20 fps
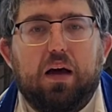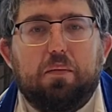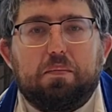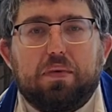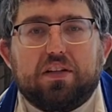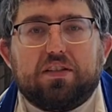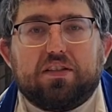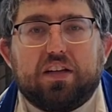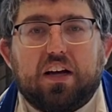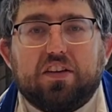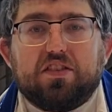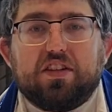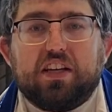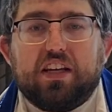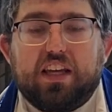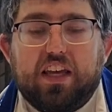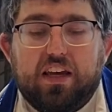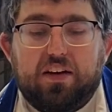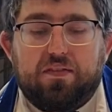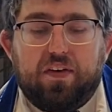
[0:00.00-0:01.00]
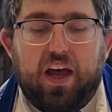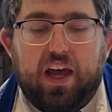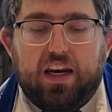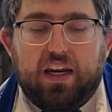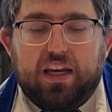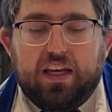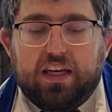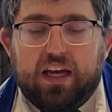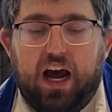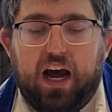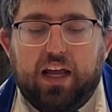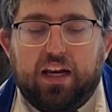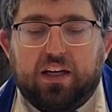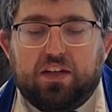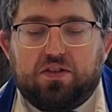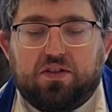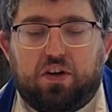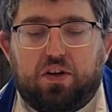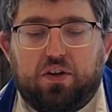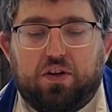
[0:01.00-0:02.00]
but doesn't give any
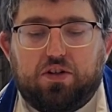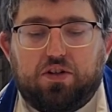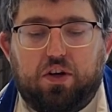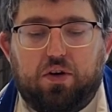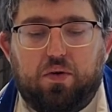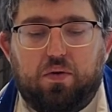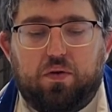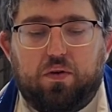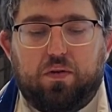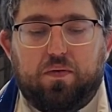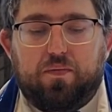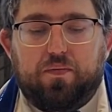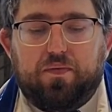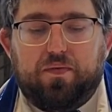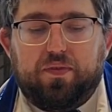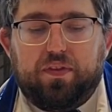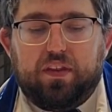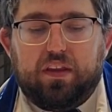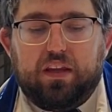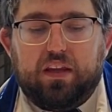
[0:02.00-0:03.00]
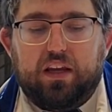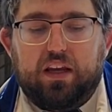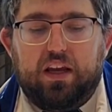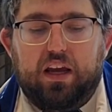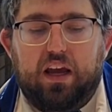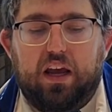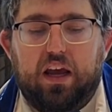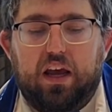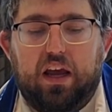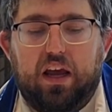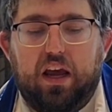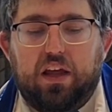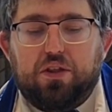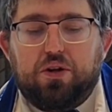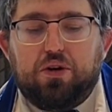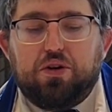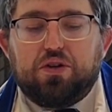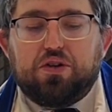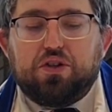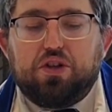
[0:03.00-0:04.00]
guidance on the tone. And
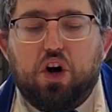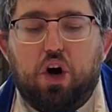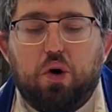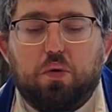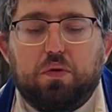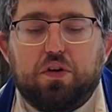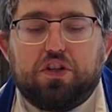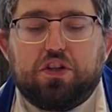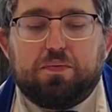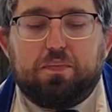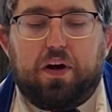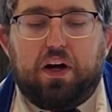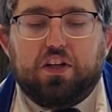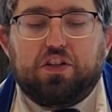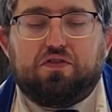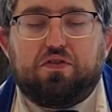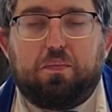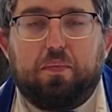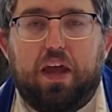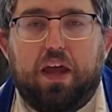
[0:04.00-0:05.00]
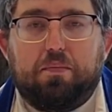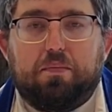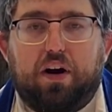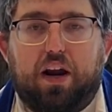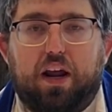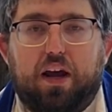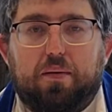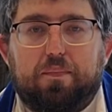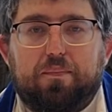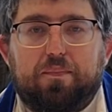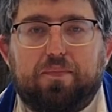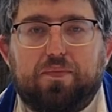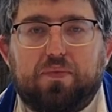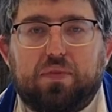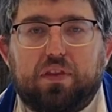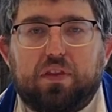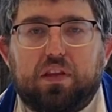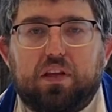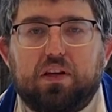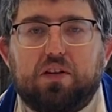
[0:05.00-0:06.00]
there is no response from Abraham,
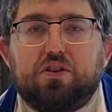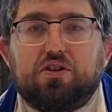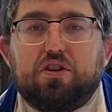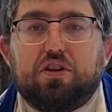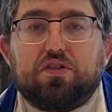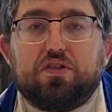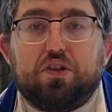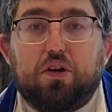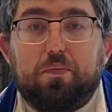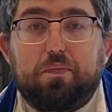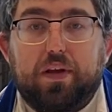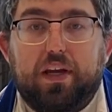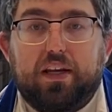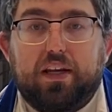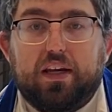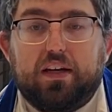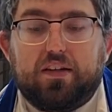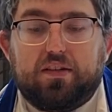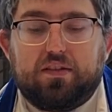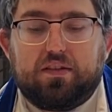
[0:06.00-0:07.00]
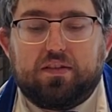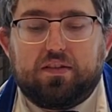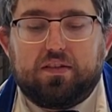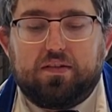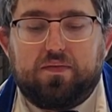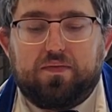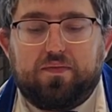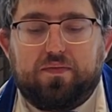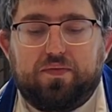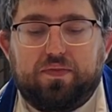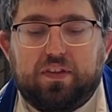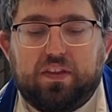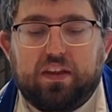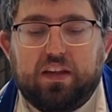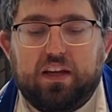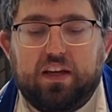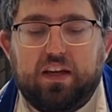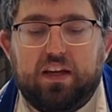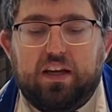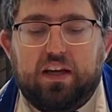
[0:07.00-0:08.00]
just obedience.
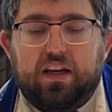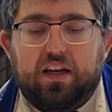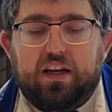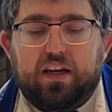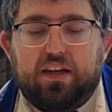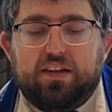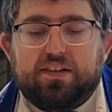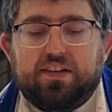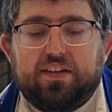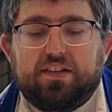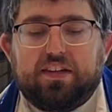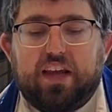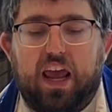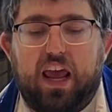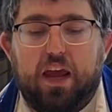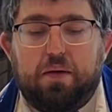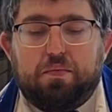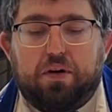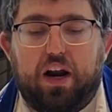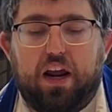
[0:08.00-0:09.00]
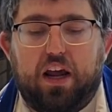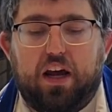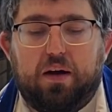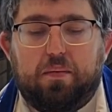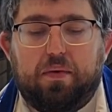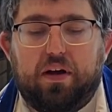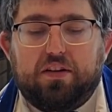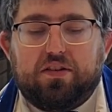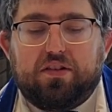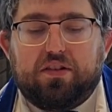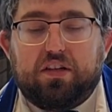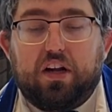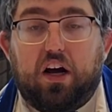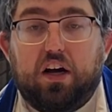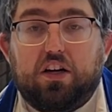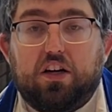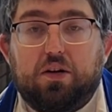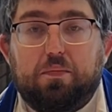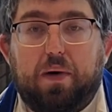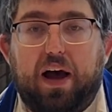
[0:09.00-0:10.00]
Is this Abraham
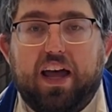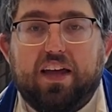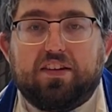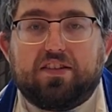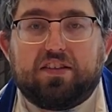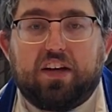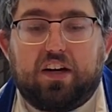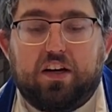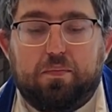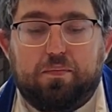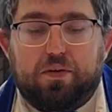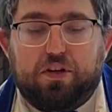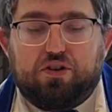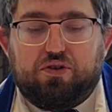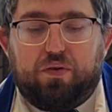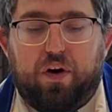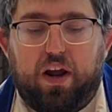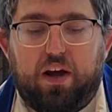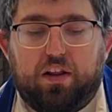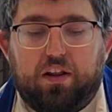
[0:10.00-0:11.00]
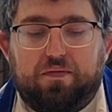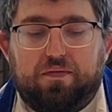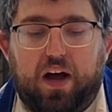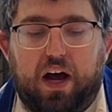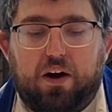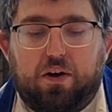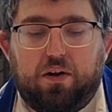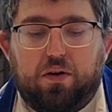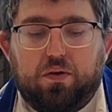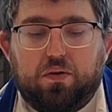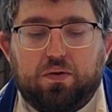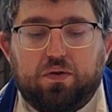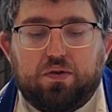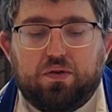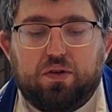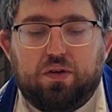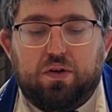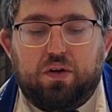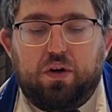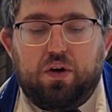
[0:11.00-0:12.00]
stunned by a sudden betrayal of
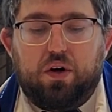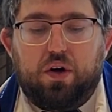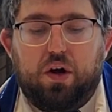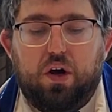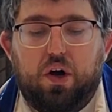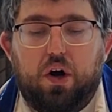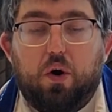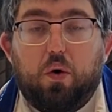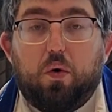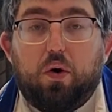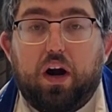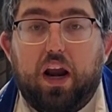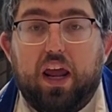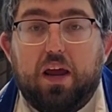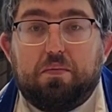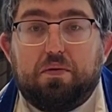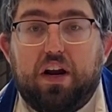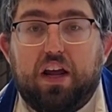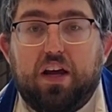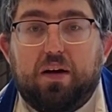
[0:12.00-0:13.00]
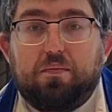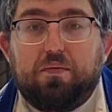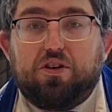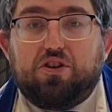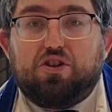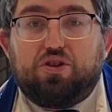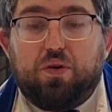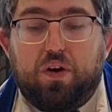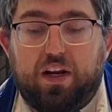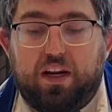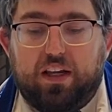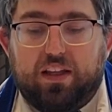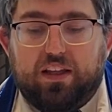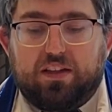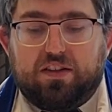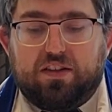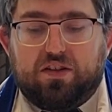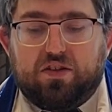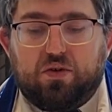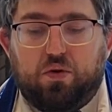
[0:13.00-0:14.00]
values, or Abraham treating
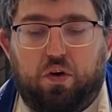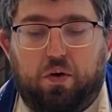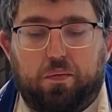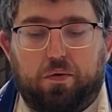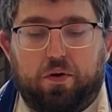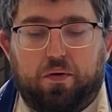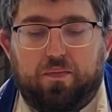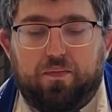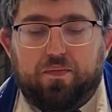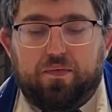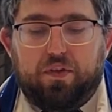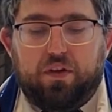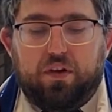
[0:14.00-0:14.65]
this as normal,